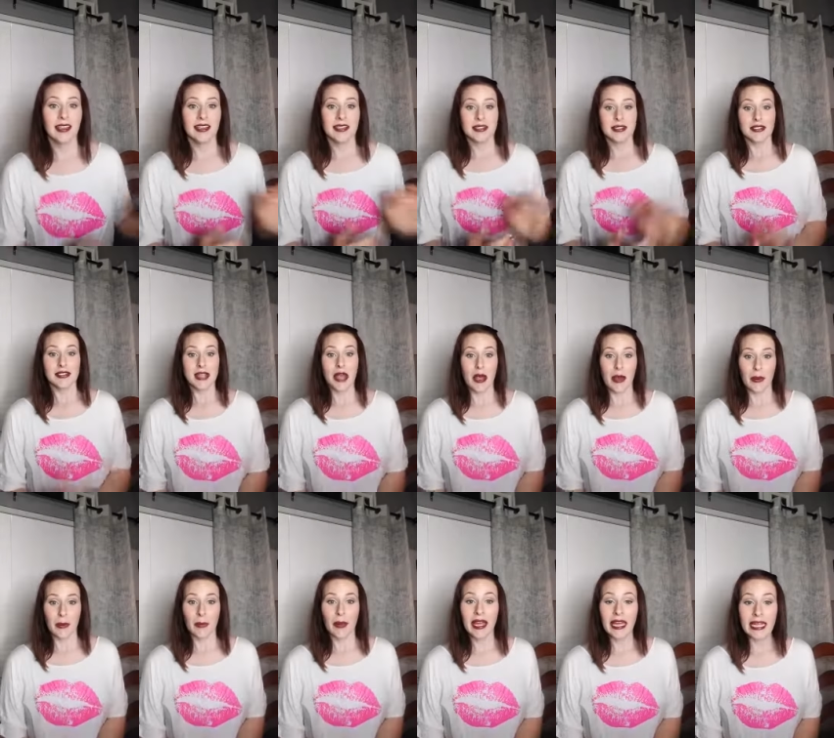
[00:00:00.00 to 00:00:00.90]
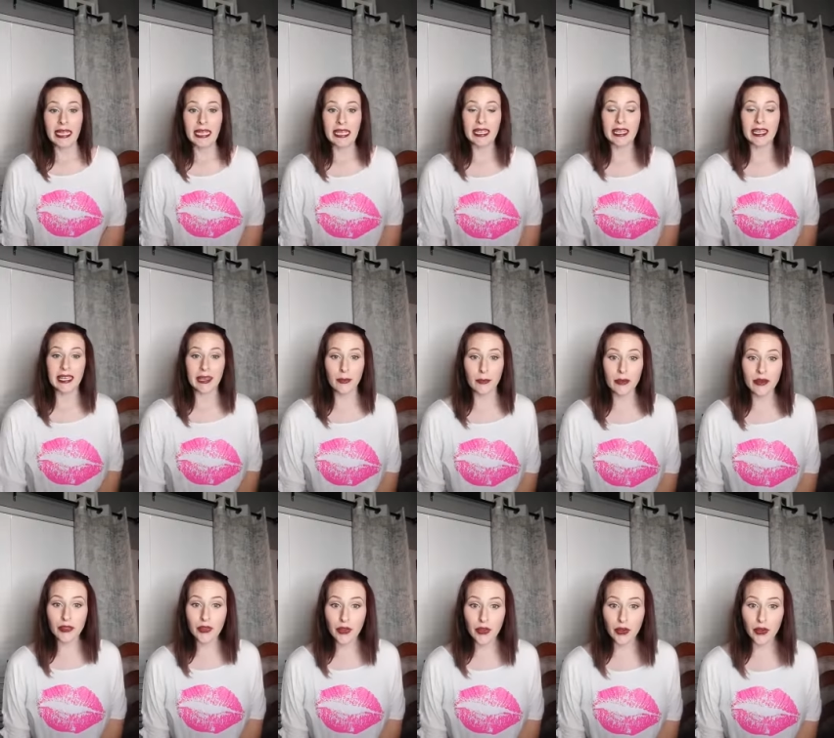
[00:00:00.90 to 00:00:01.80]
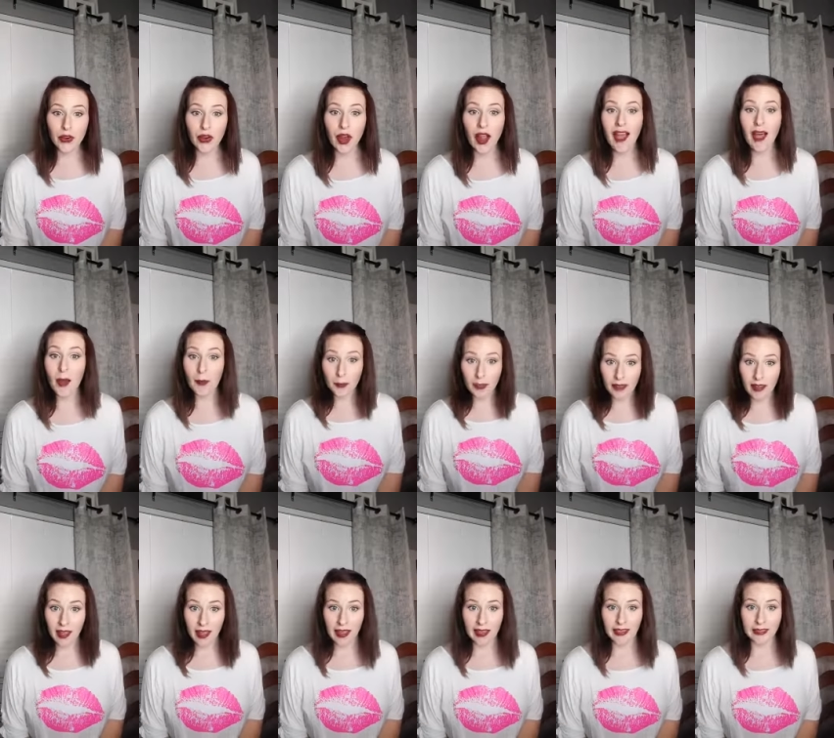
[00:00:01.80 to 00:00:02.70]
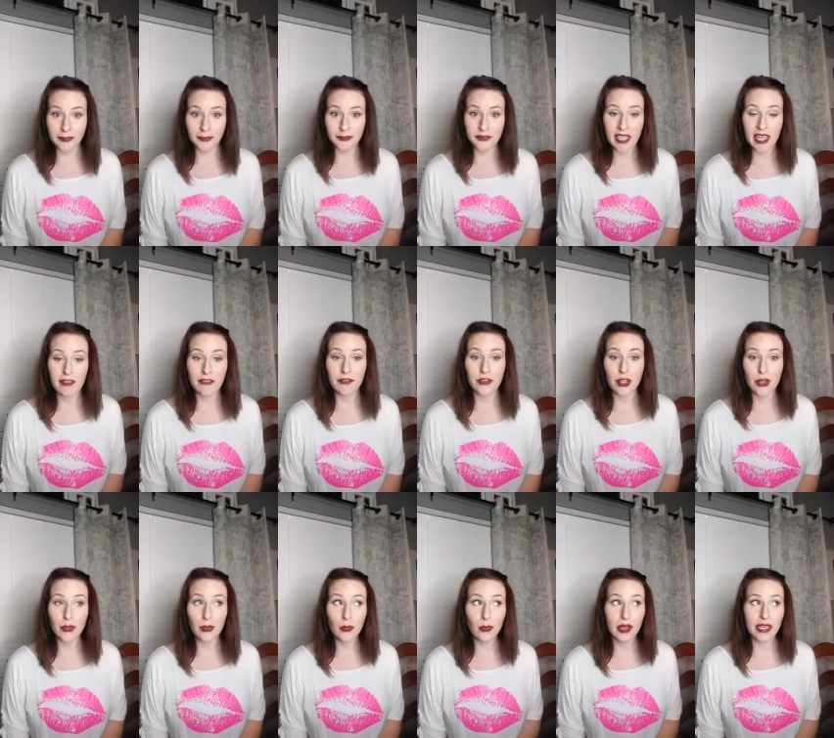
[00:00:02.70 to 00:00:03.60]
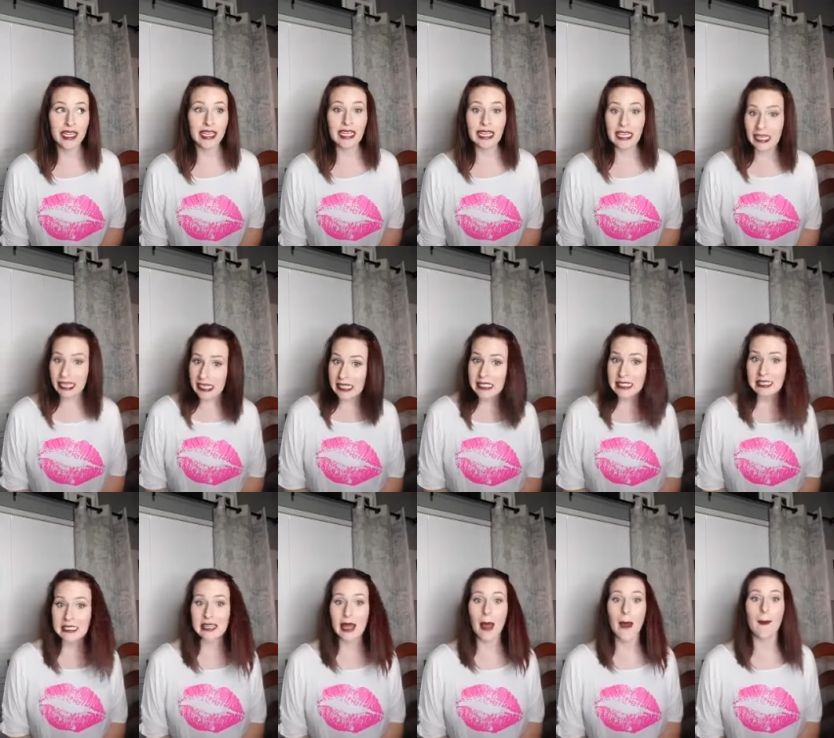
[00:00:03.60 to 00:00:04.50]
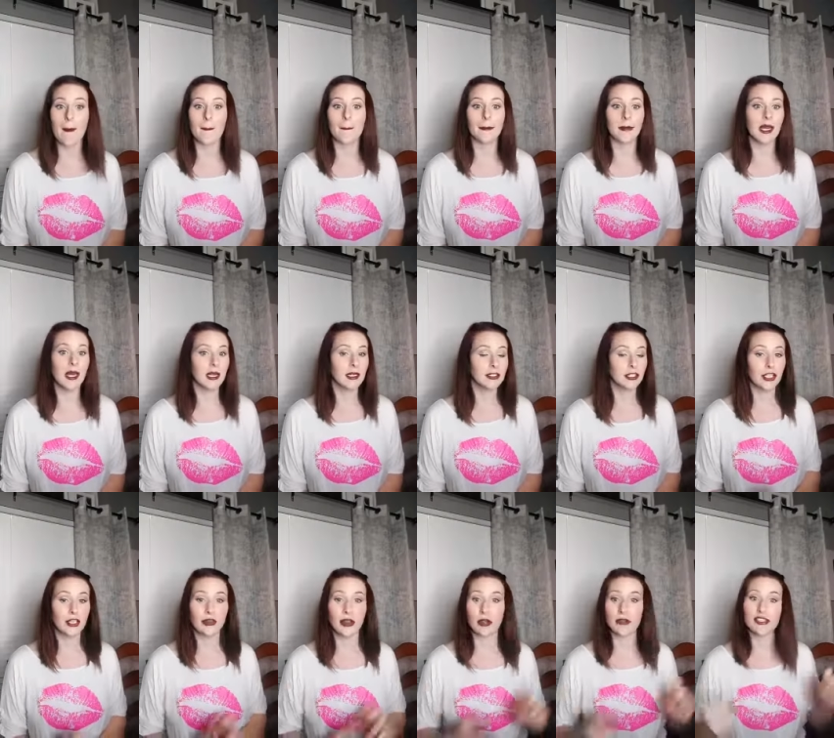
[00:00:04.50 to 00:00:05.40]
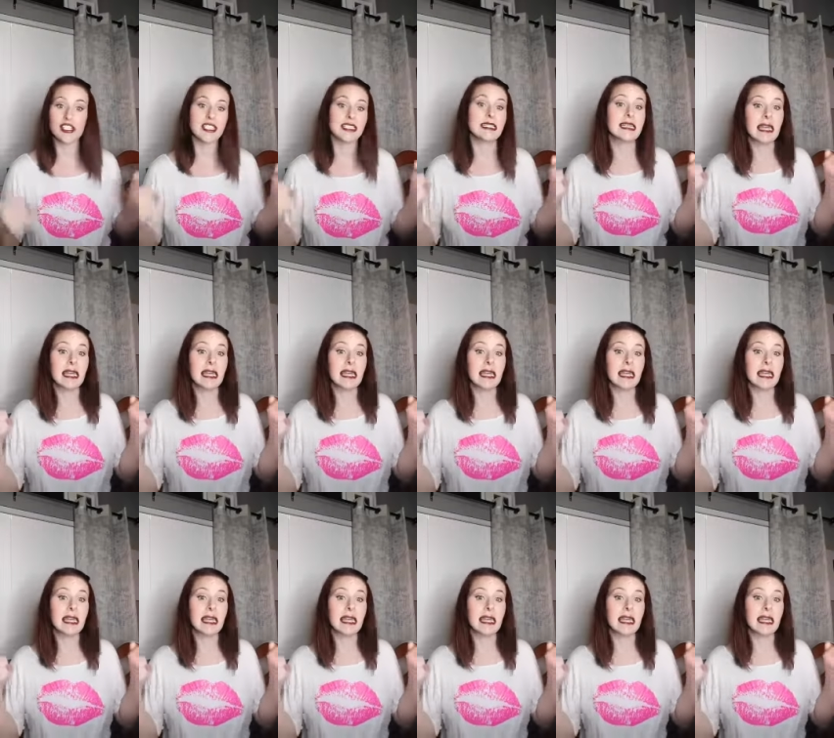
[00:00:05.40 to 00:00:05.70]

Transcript: So get with your upline. If you want to get some, you know, just